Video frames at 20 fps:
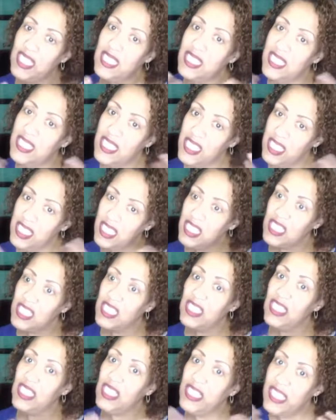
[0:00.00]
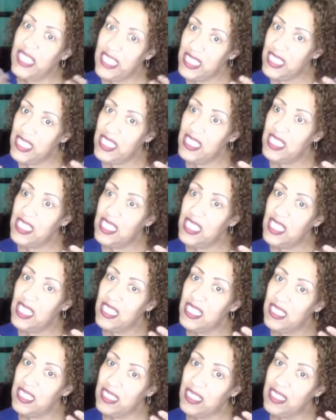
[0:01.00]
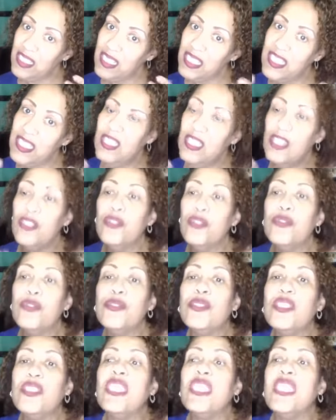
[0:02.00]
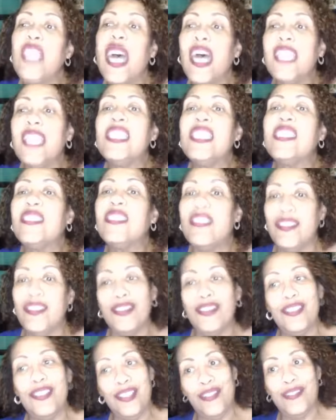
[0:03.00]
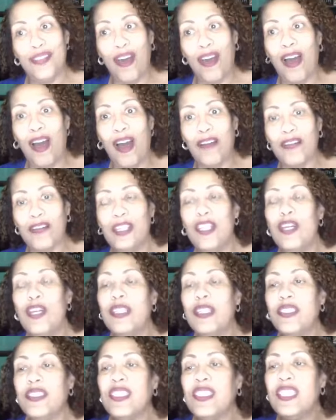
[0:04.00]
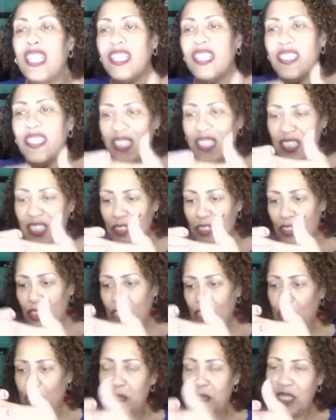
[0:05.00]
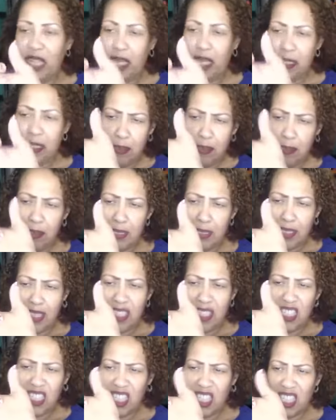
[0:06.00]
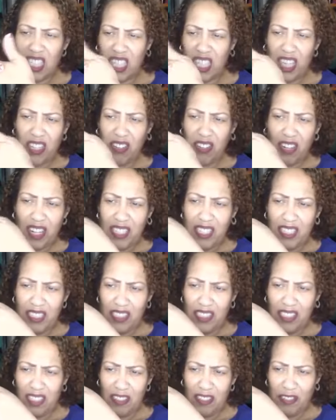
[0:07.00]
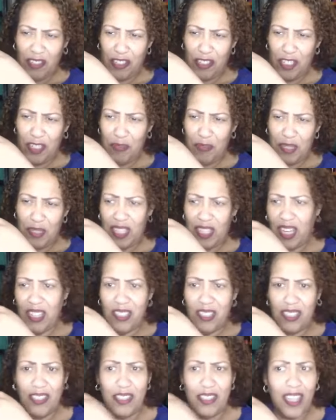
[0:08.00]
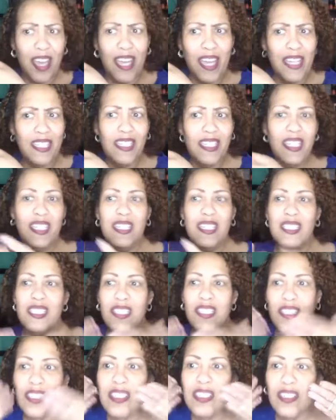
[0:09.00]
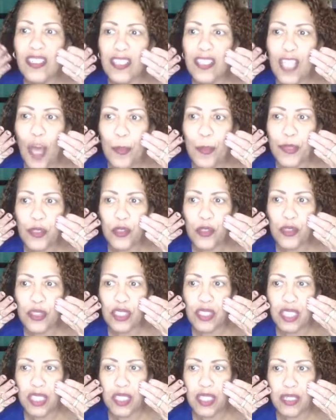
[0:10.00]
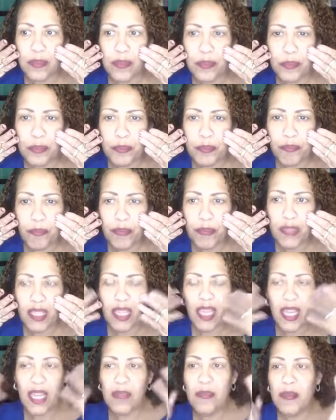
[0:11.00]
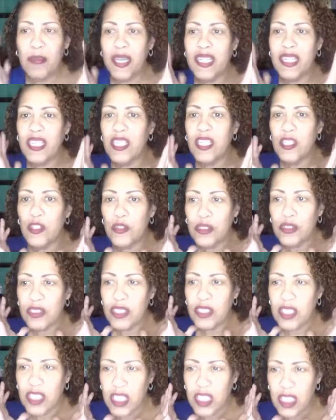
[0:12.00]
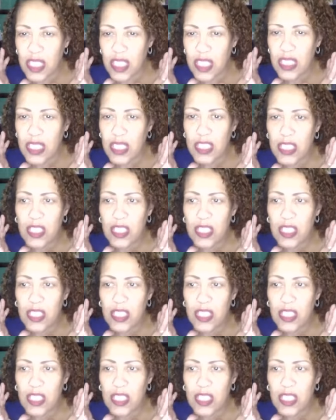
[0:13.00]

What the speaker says: getting it clean and getting those dead skin cells off, because dead skin cells are going to be like knitted together like this, and it's going to be nice and tight sitting on top of your skin and making your skin